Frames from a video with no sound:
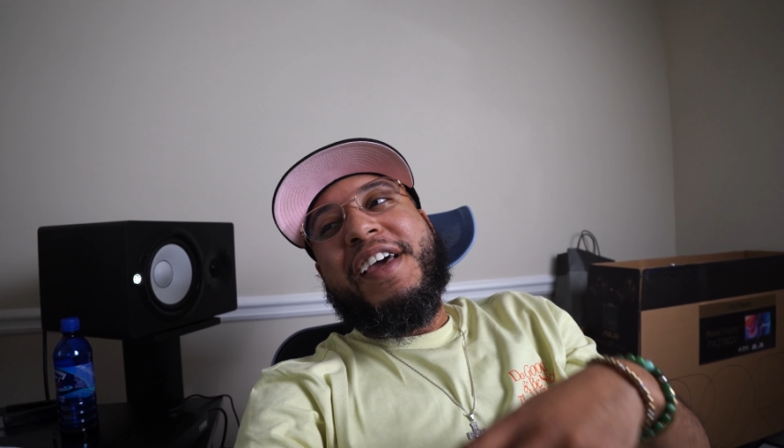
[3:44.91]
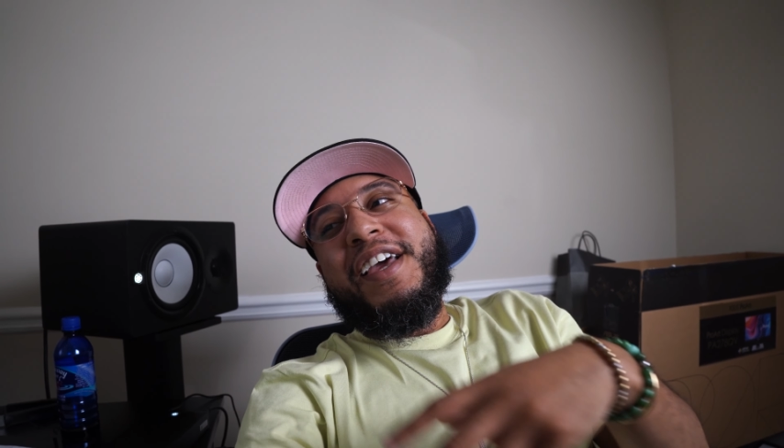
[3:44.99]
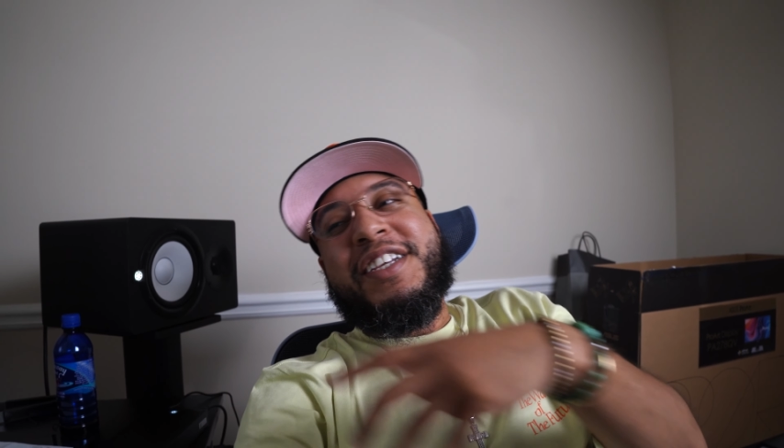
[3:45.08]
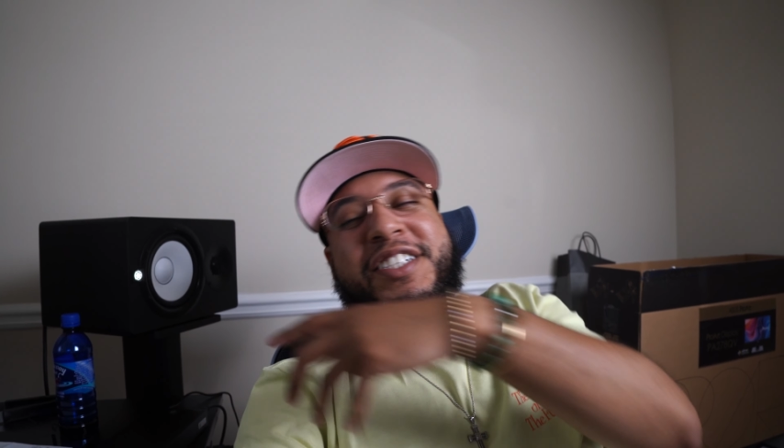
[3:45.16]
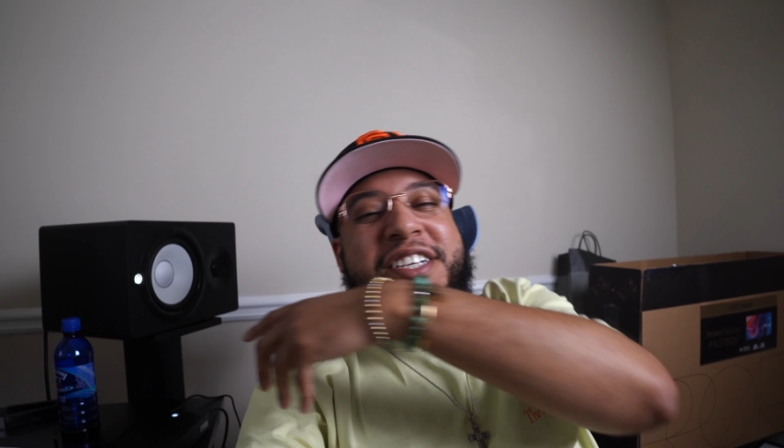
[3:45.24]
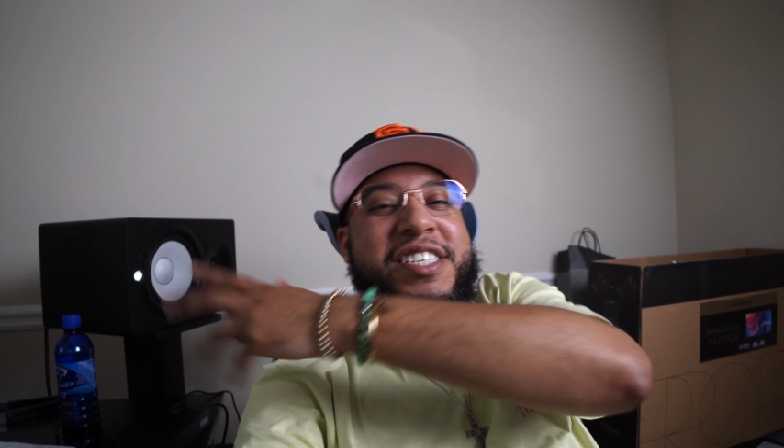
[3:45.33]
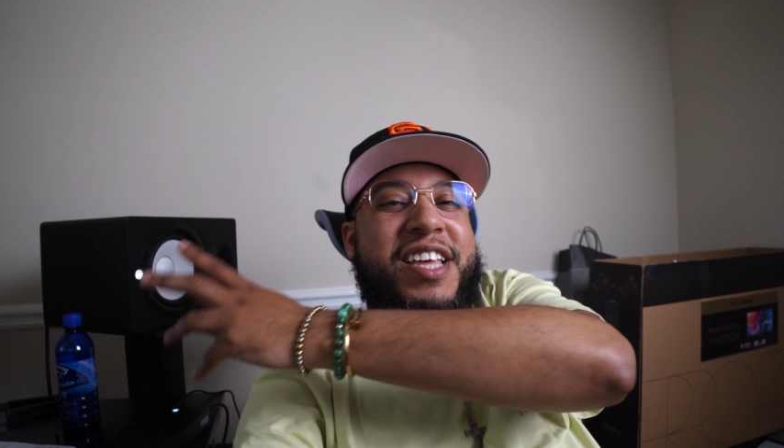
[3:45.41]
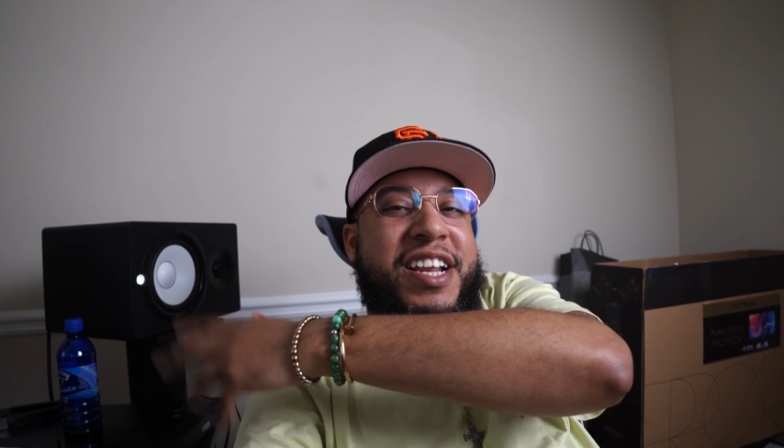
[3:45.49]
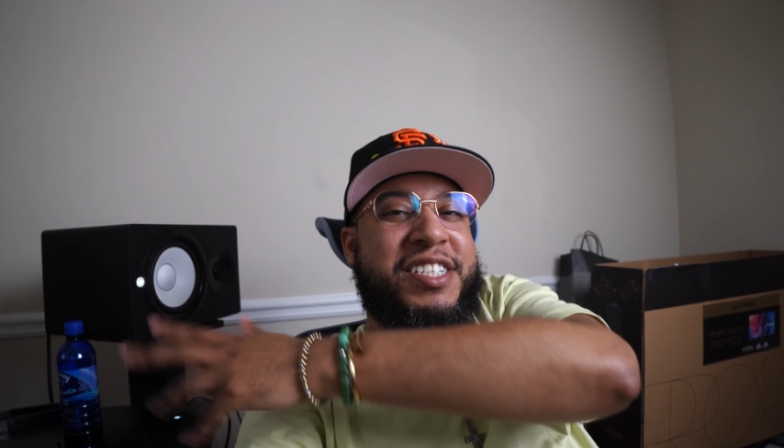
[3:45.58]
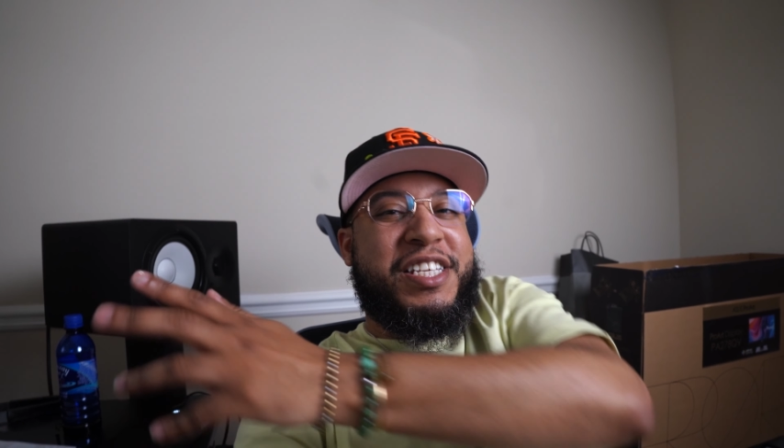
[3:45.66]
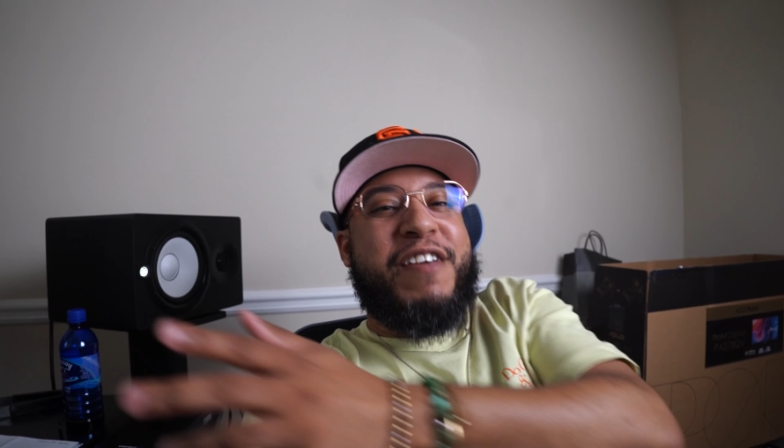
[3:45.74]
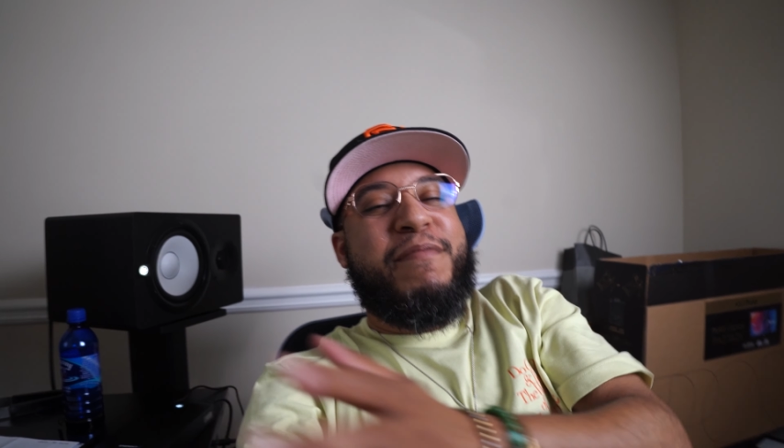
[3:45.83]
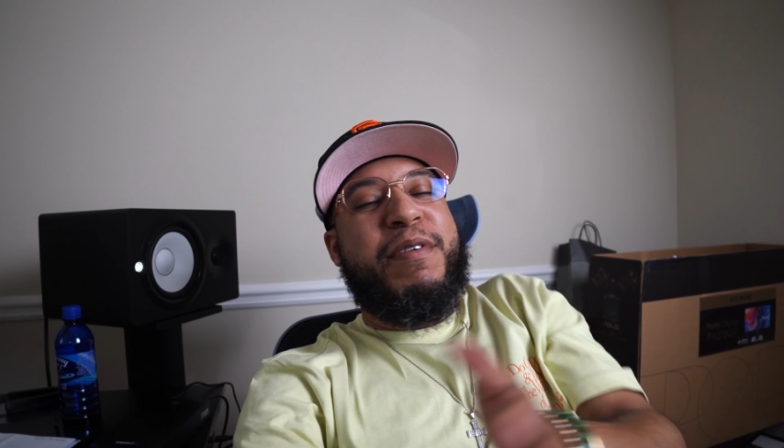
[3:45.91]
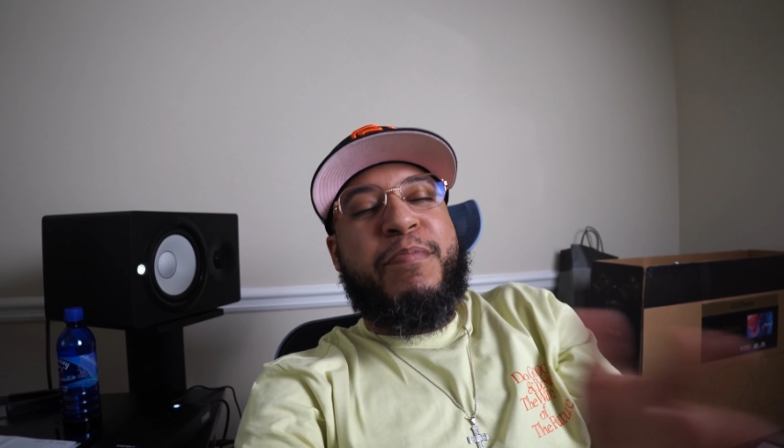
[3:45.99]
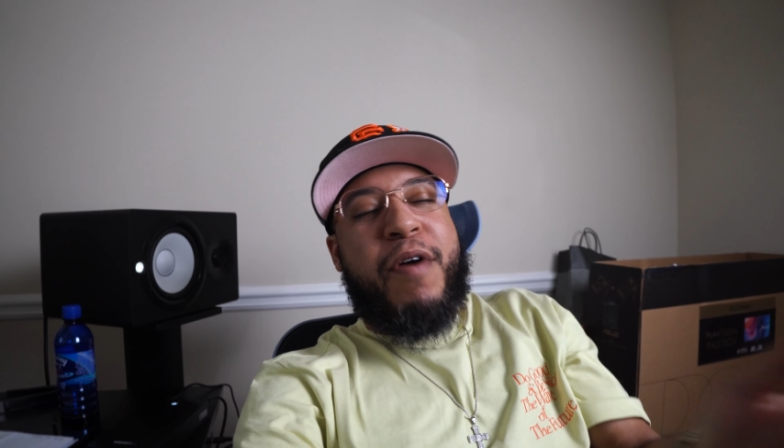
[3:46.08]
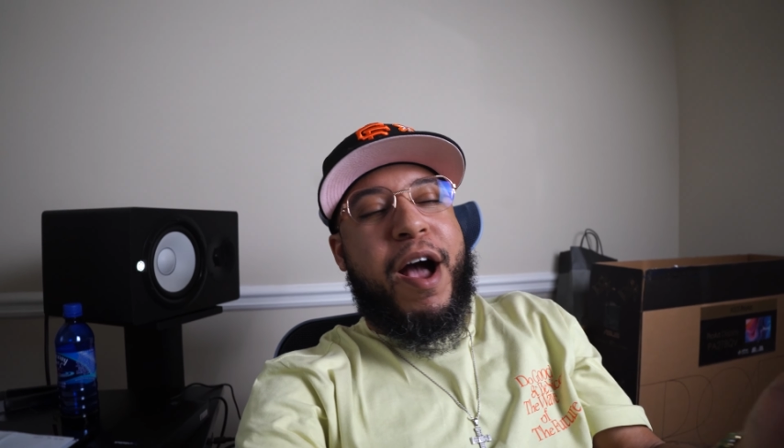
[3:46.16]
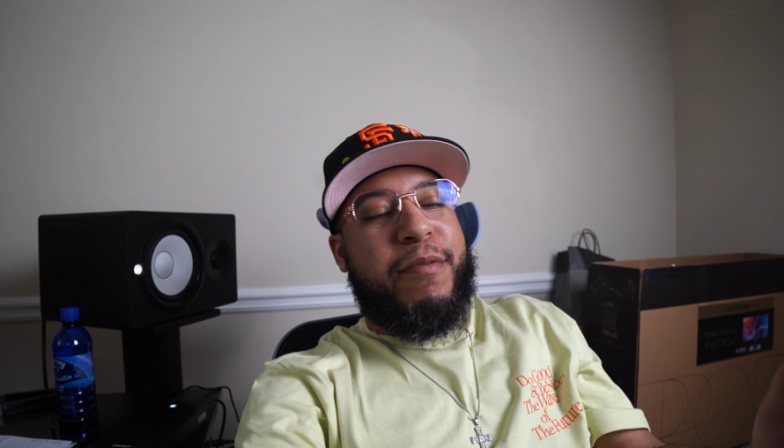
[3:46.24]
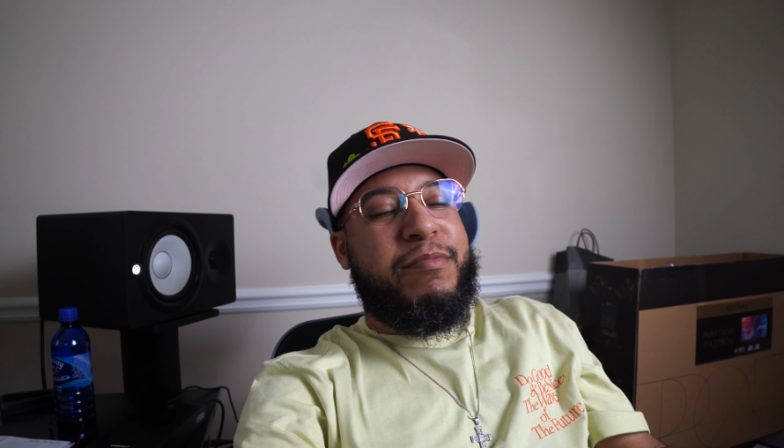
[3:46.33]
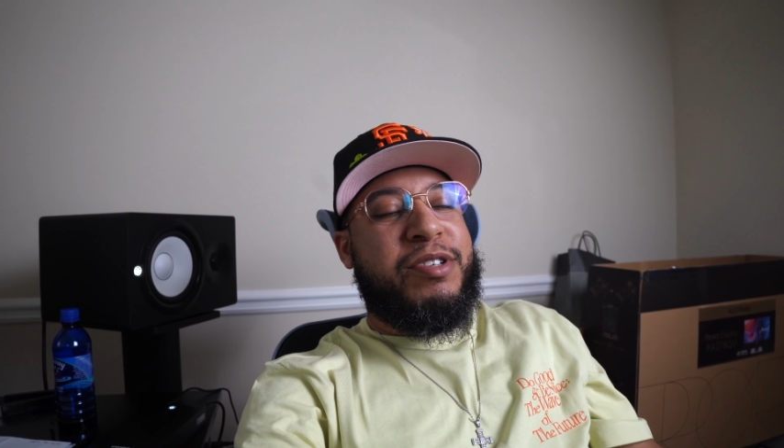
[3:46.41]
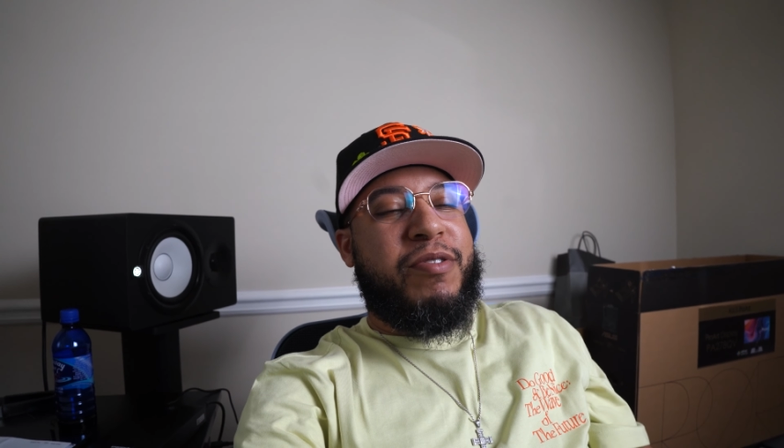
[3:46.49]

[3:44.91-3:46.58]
it's just that it's giving me problems,